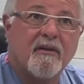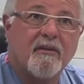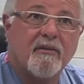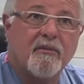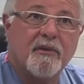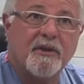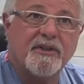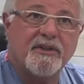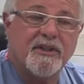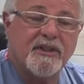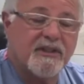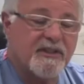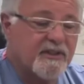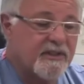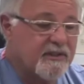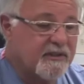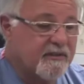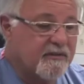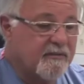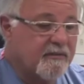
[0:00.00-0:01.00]
which
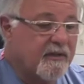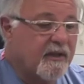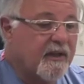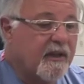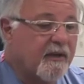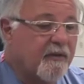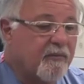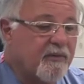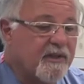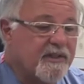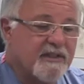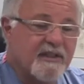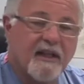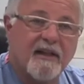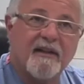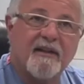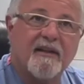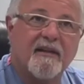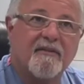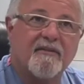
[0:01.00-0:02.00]
is a
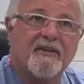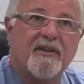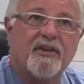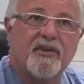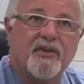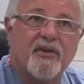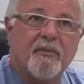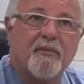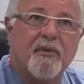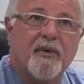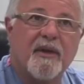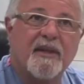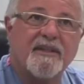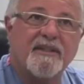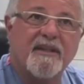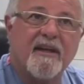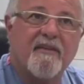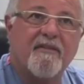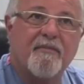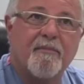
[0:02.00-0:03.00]
result of the tumor
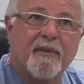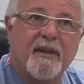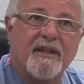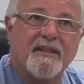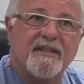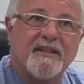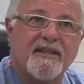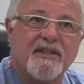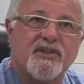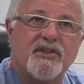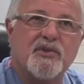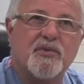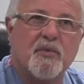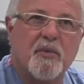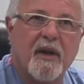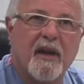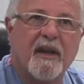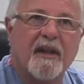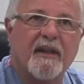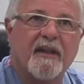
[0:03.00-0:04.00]
itself plus the
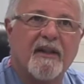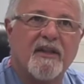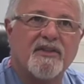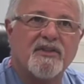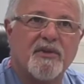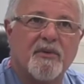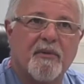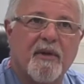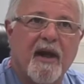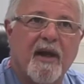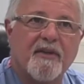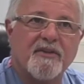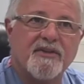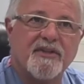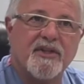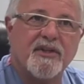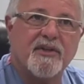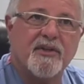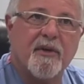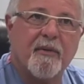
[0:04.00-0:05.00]
swelling that surrounds
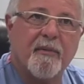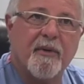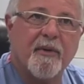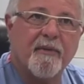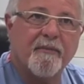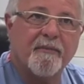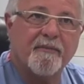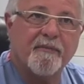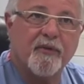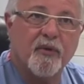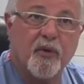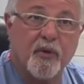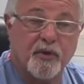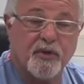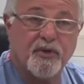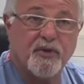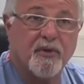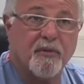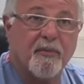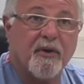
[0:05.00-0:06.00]
the tumor or
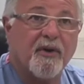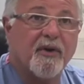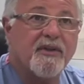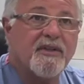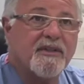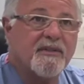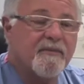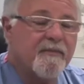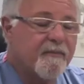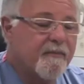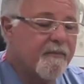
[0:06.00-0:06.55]
tumors.